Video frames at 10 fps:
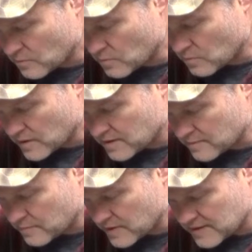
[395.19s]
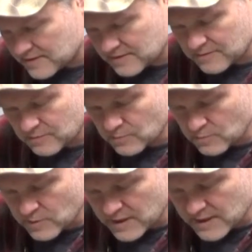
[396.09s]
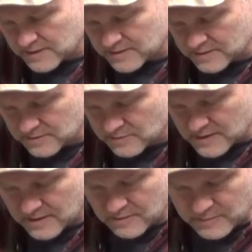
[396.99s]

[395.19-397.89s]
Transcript: what the best way to do that, or